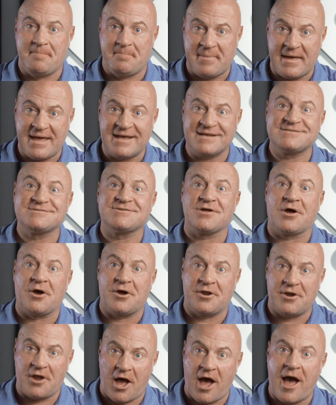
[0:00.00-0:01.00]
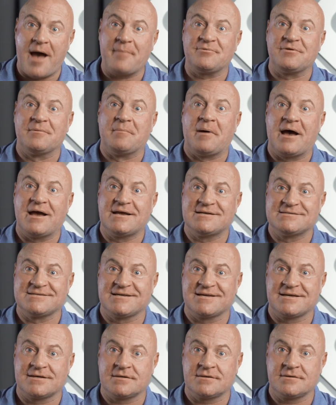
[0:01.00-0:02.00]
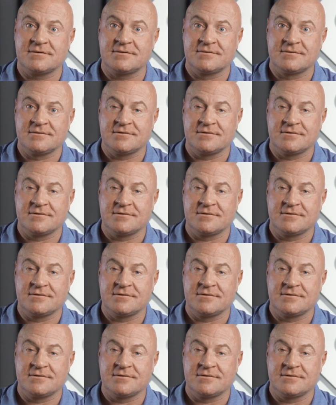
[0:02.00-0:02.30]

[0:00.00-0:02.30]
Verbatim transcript: based on optimizing